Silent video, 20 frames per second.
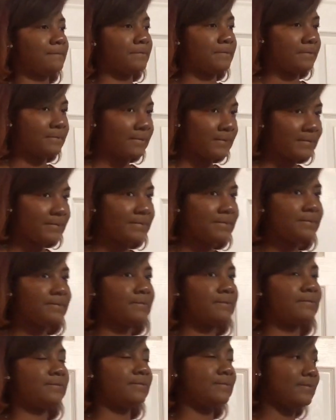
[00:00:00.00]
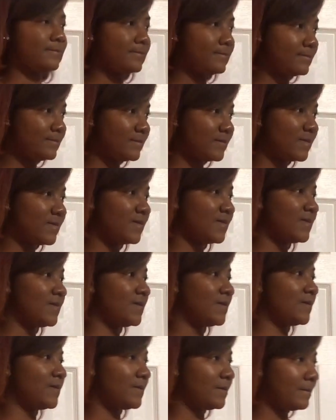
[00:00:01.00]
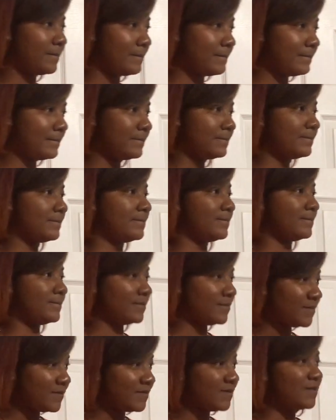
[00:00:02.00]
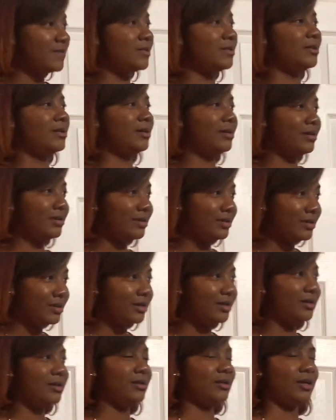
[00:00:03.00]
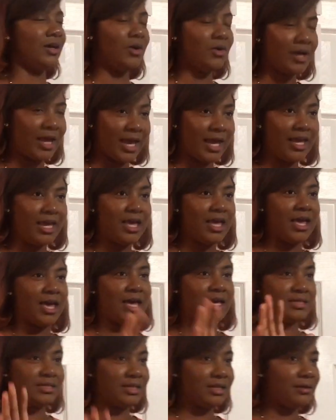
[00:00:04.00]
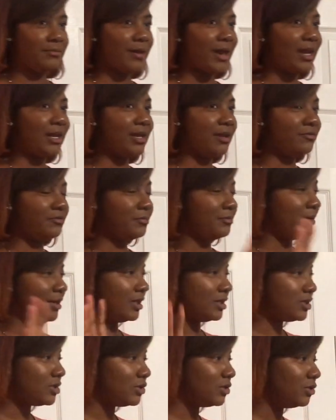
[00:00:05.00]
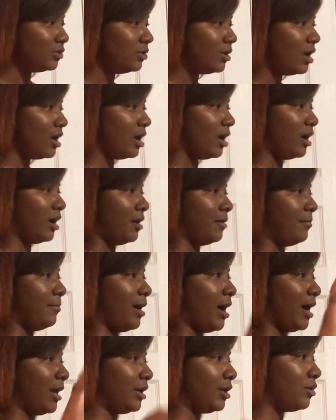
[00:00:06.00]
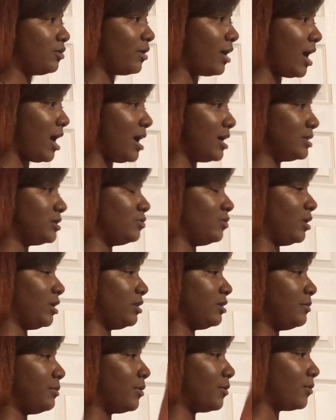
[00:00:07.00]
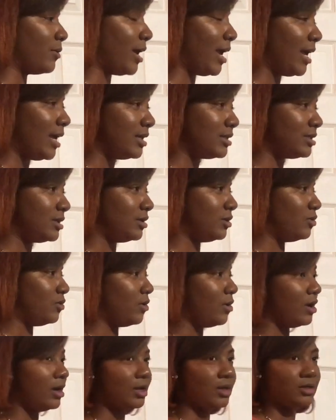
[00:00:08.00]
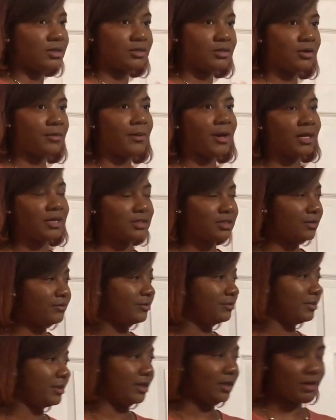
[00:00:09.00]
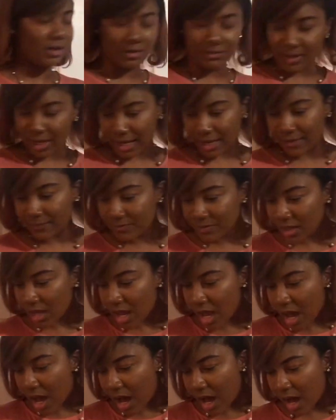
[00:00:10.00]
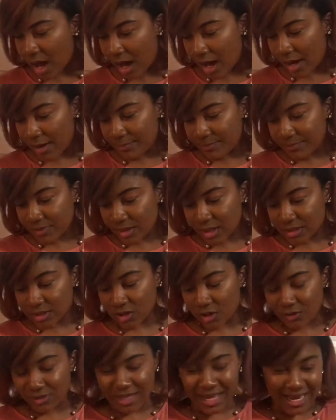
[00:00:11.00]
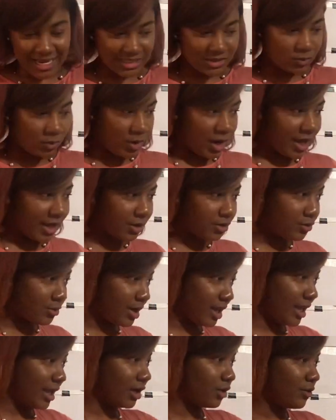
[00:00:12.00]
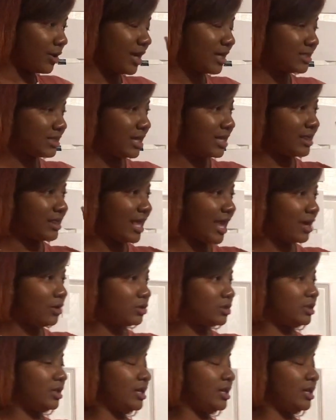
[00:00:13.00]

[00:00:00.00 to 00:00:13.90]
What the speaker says: people that dance. I want to see the dancers out there. Okay. Has anybody ever been to Mardi Gras, one of the parades in New Orleans? Nobody's ever been? Okay. So that's what Greg said that